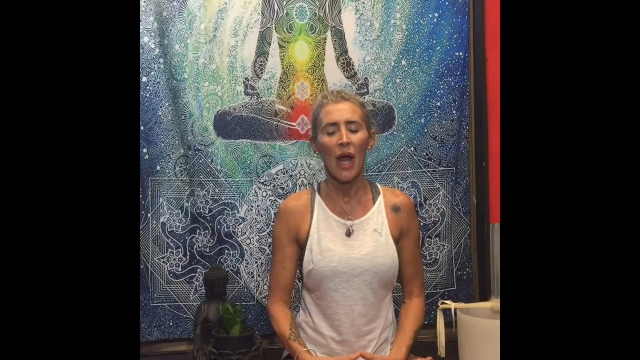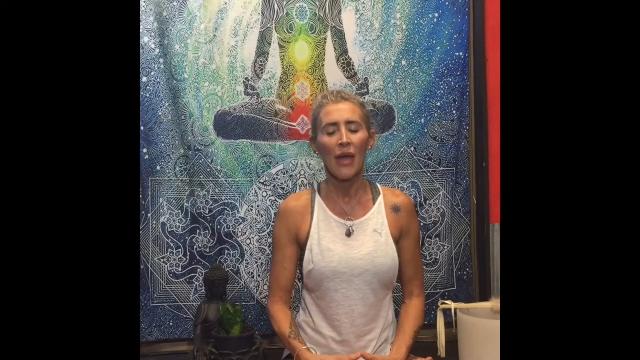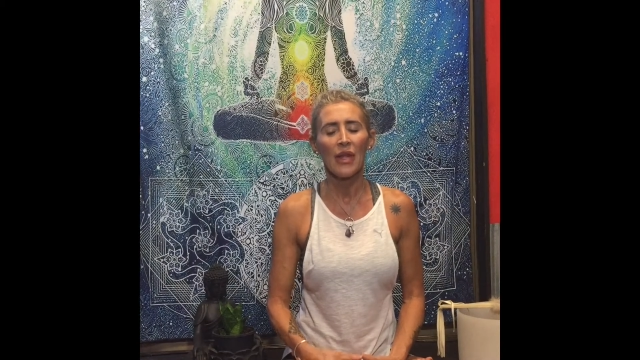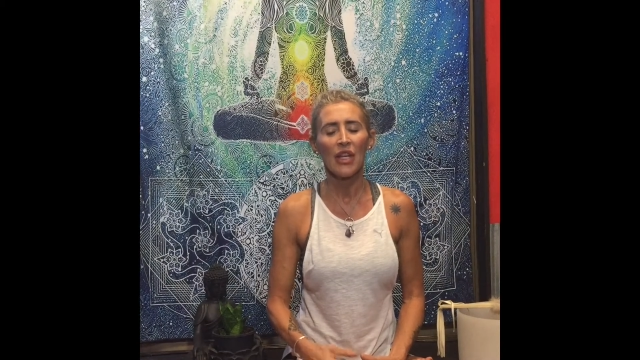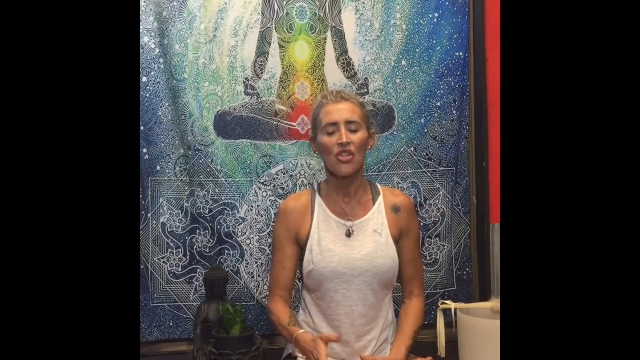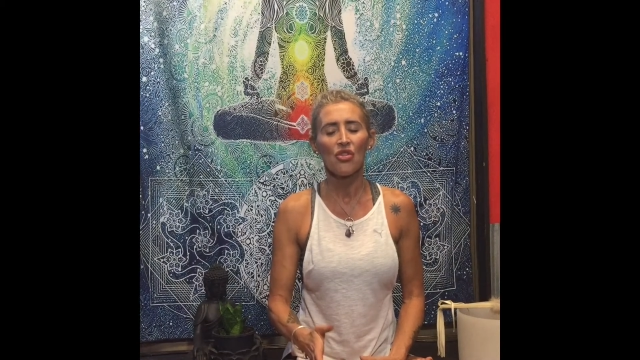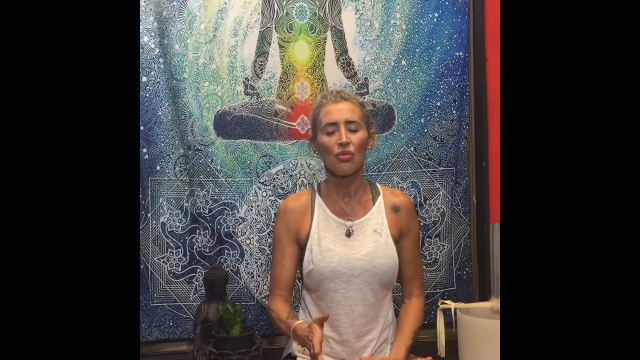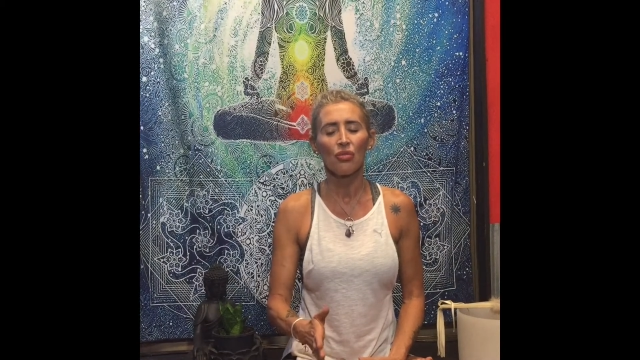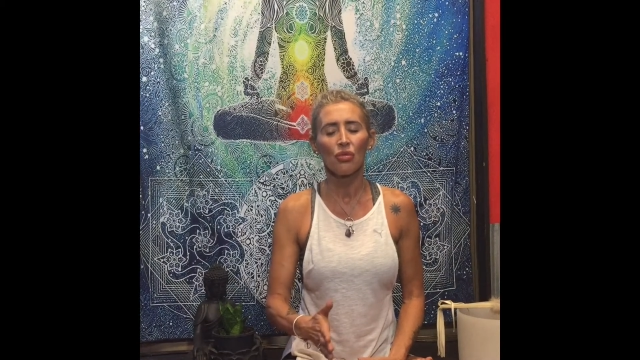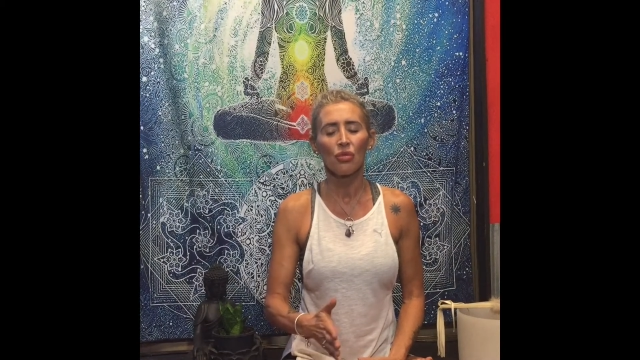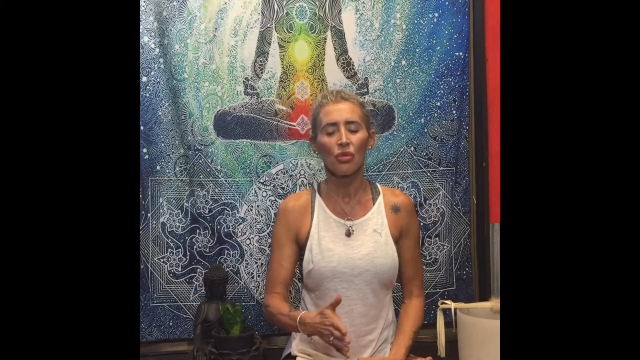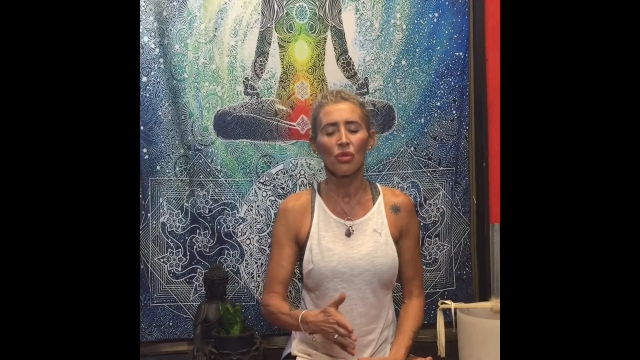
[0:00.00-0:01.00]
and then
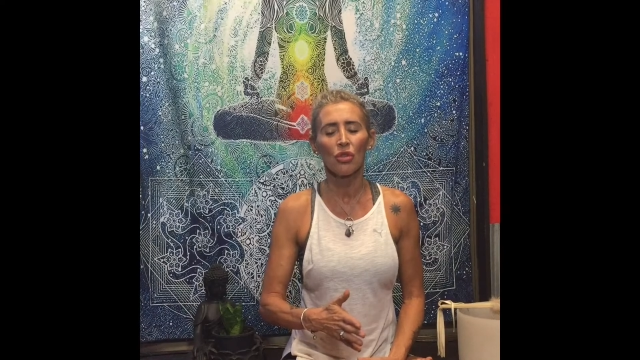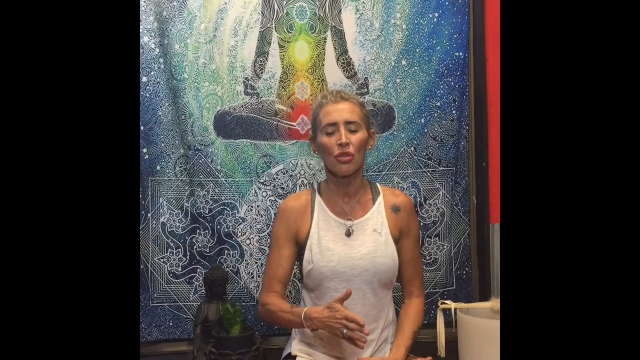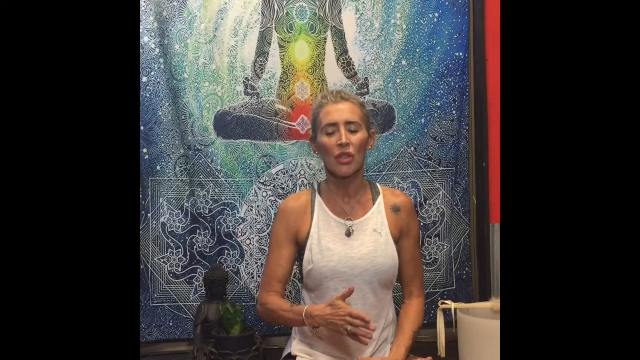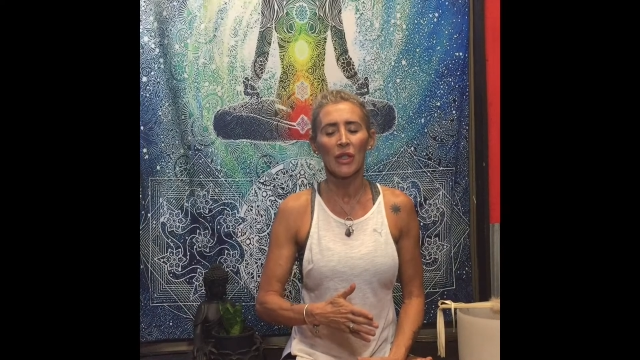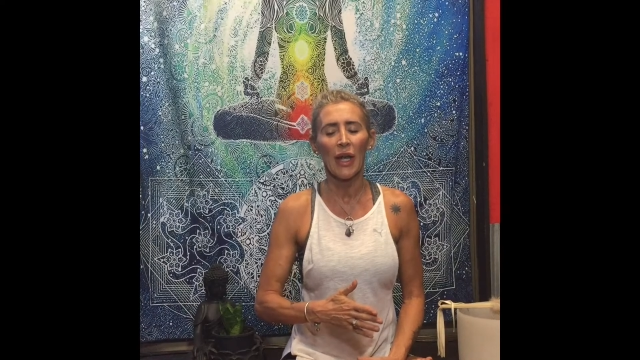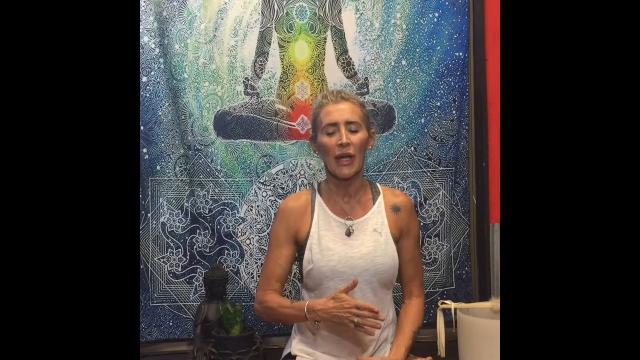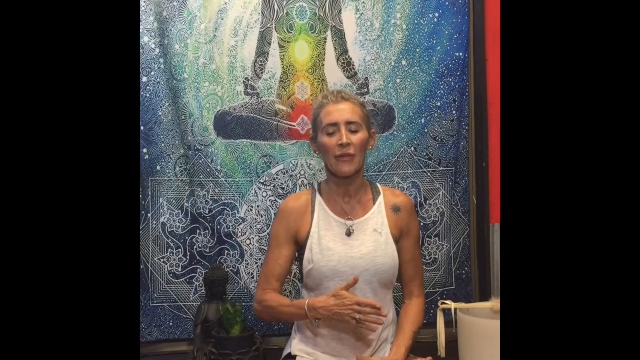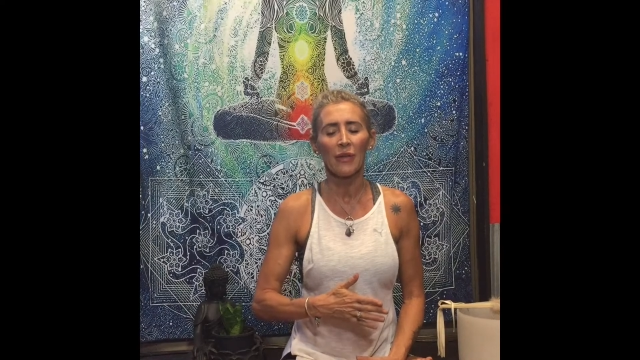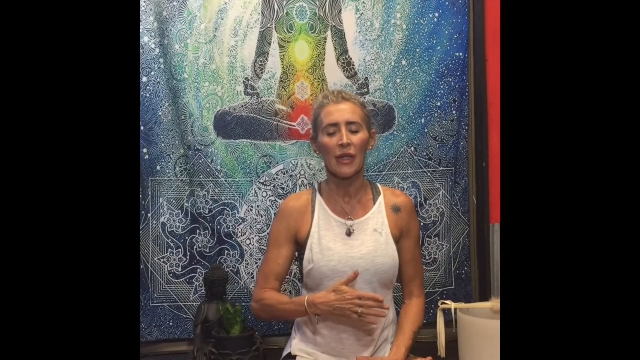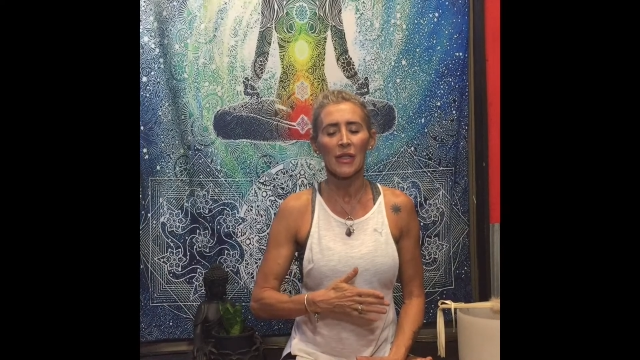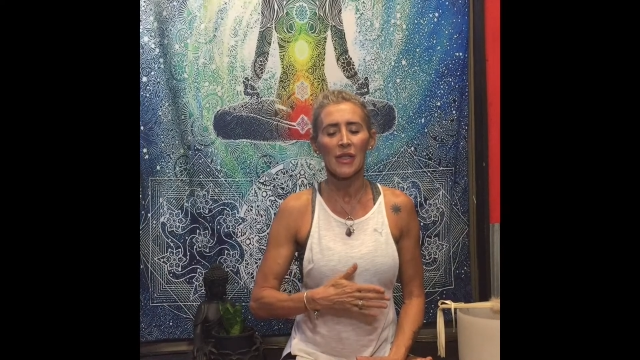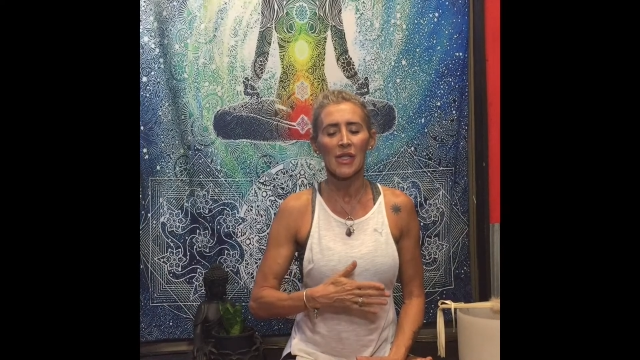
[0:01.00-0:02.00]
draw the
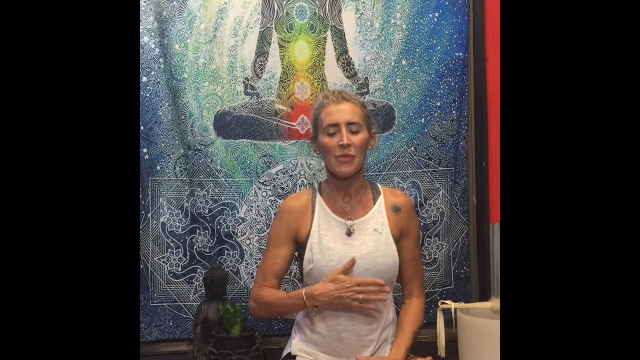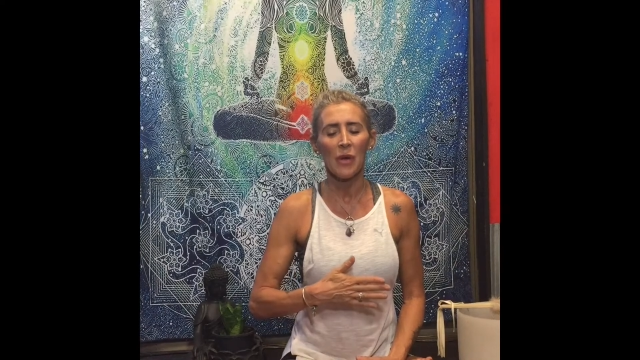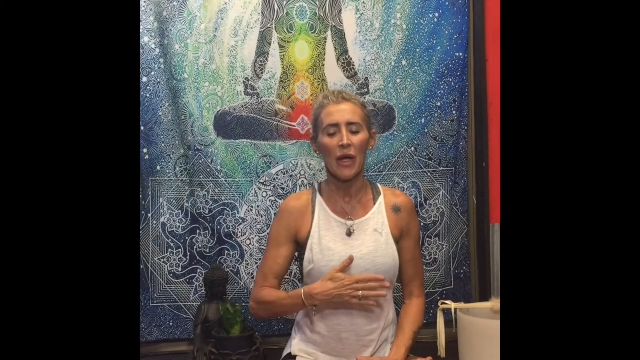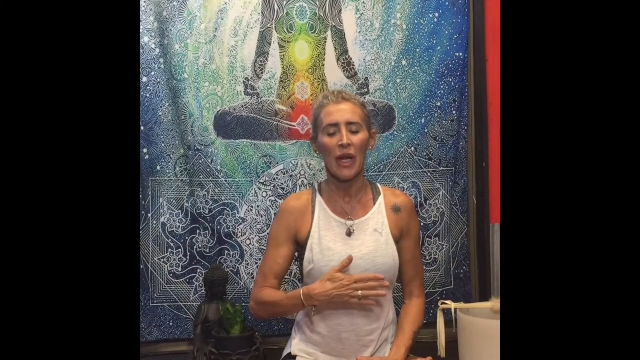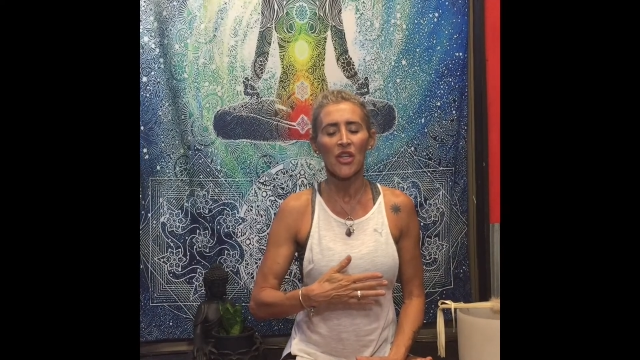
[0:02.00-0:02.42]
navel into spine,